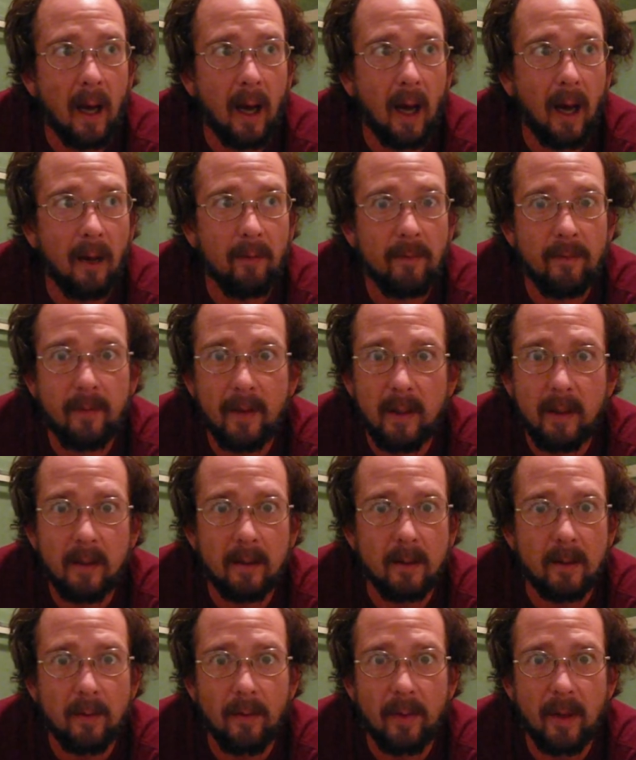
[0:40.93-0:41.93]
I
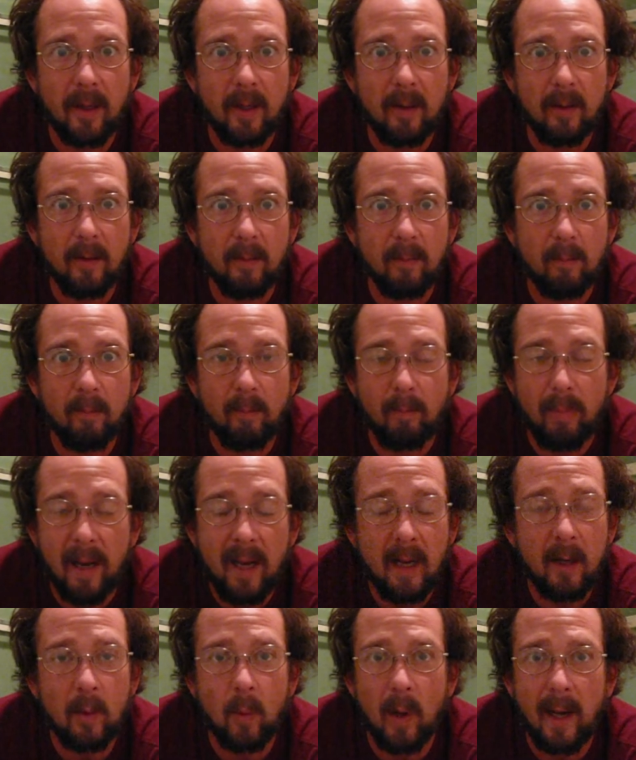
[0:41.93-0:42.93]
feel that
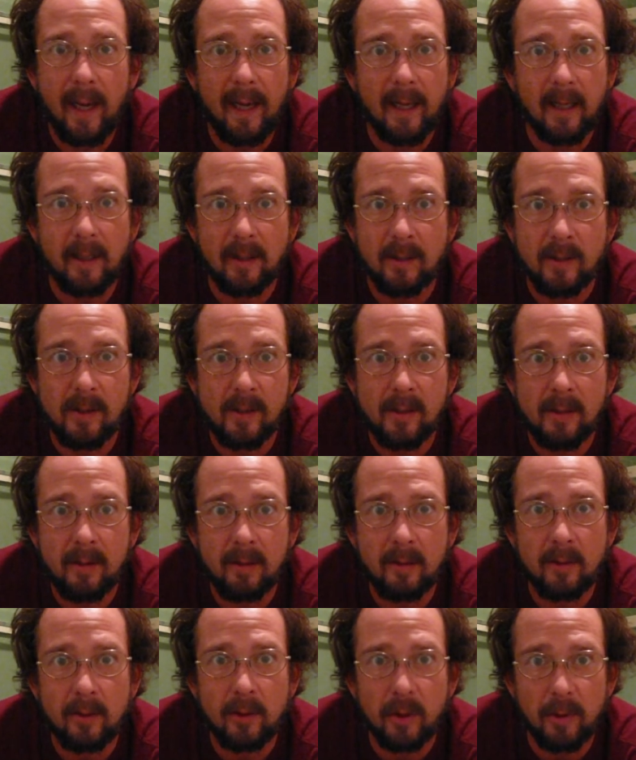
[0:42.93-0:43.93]
bandwagons
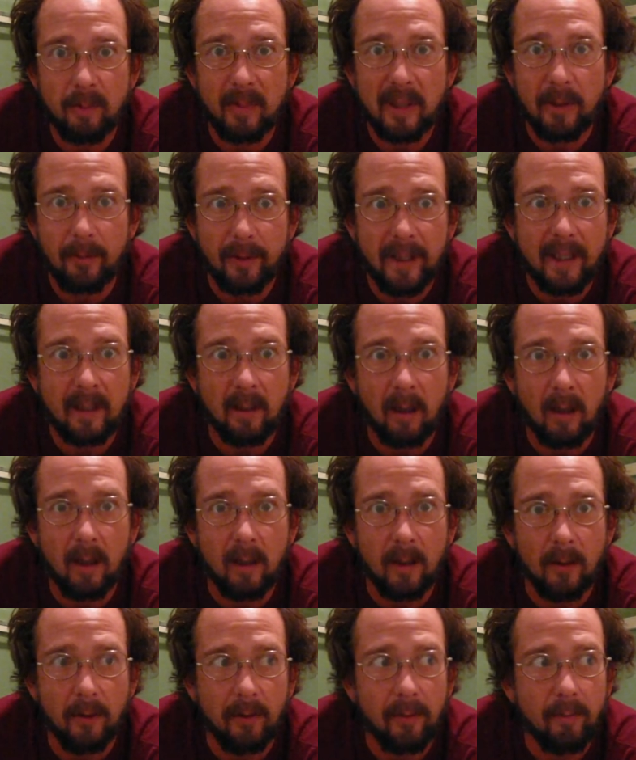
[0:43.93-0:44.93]
should be
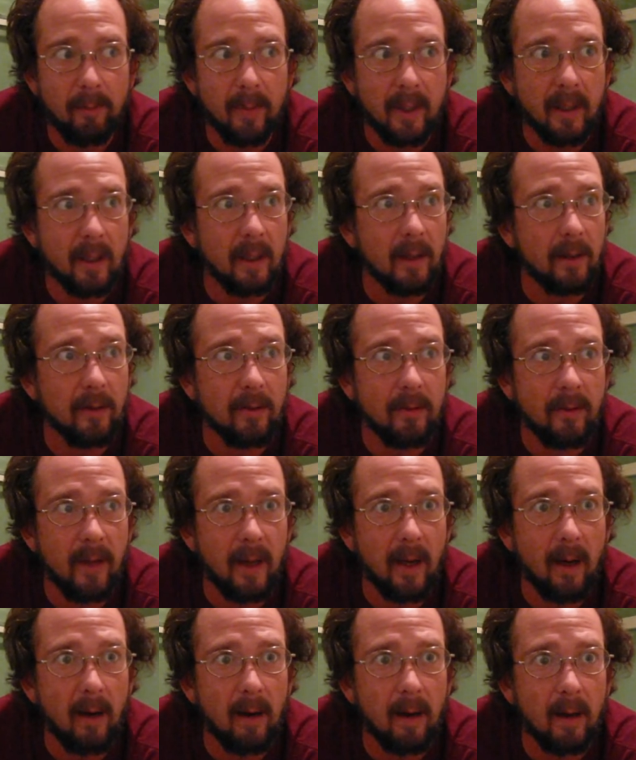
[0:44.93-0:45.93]
recalled because
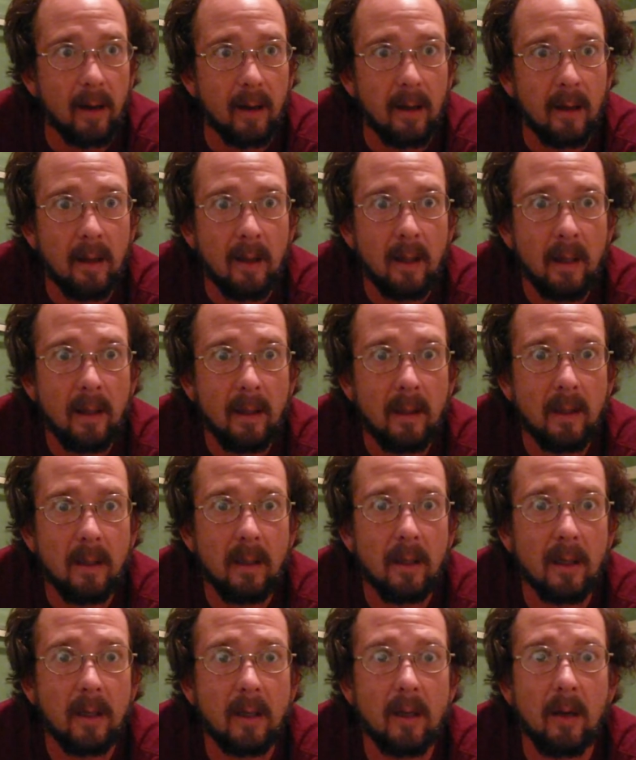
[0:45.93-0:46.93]
they are
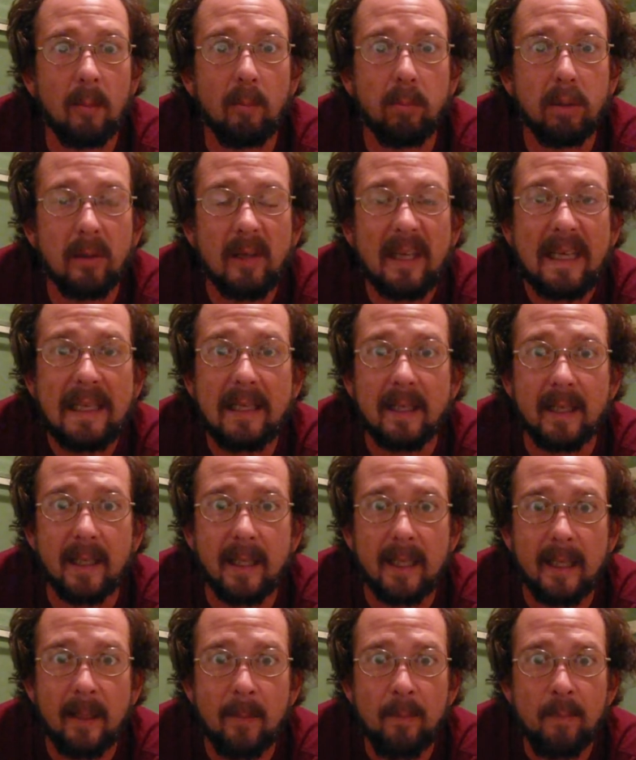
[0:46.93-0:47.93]

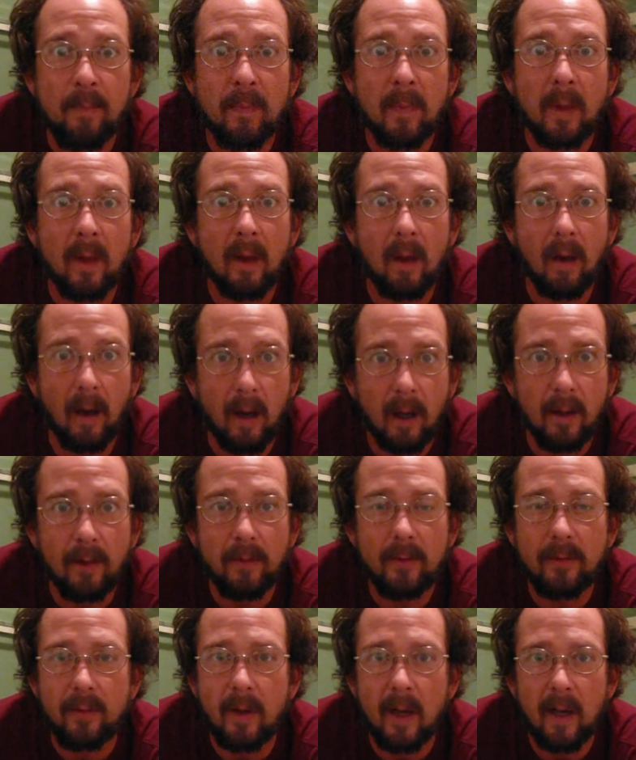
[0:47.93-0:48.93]
completely
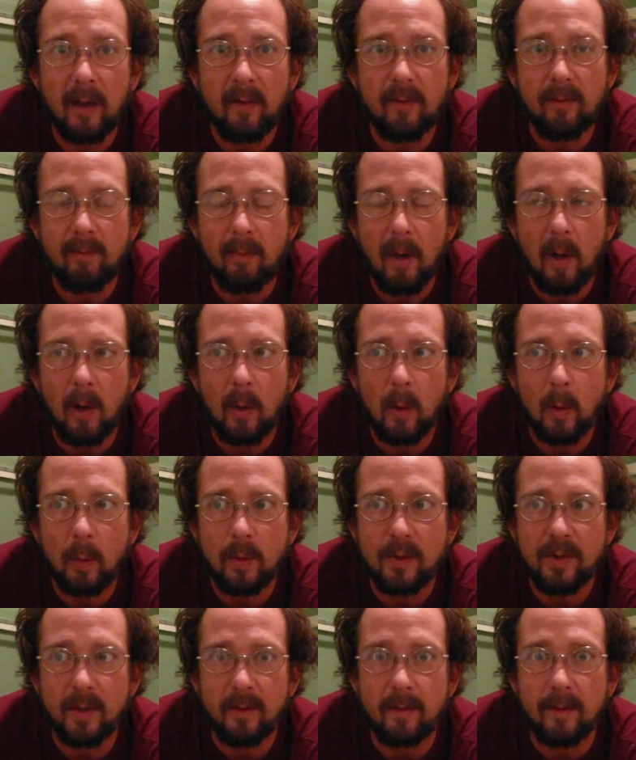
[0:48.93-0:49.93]
unsafe
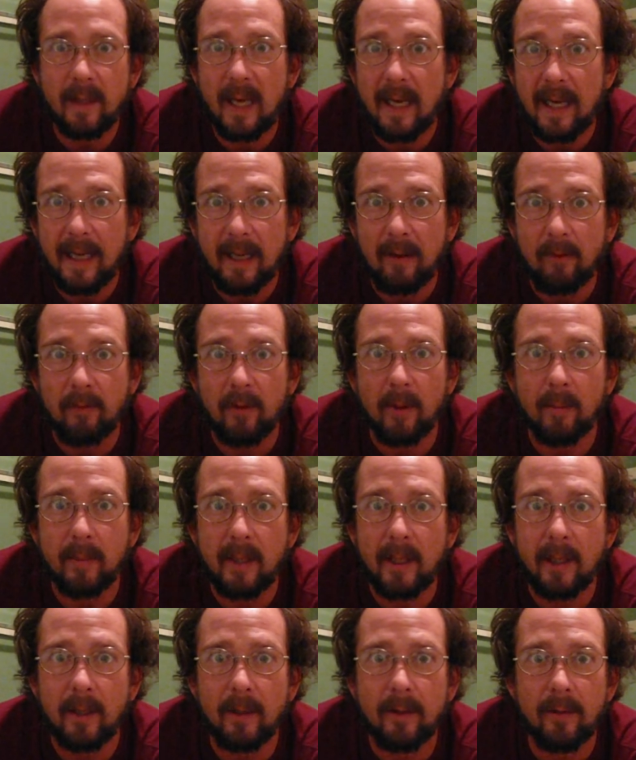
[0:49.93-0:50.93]
modes of getting from
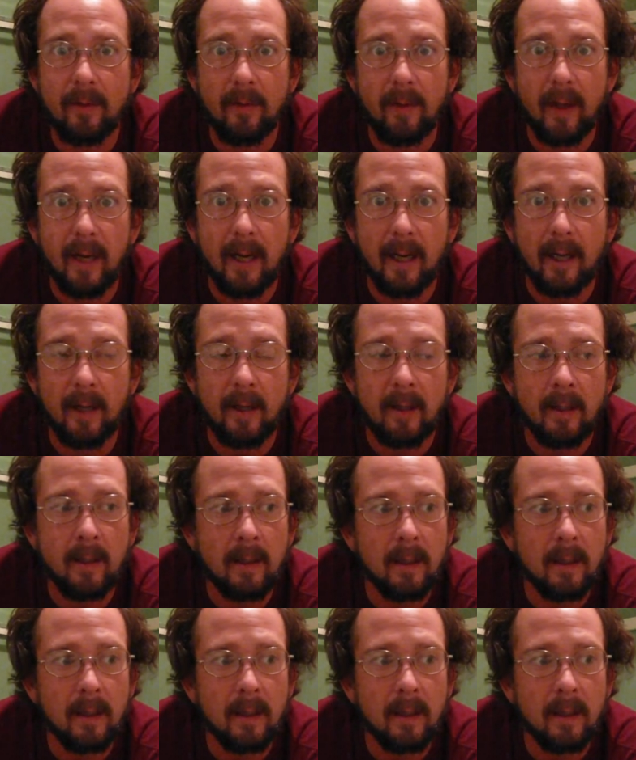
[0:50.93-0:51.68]
here to there.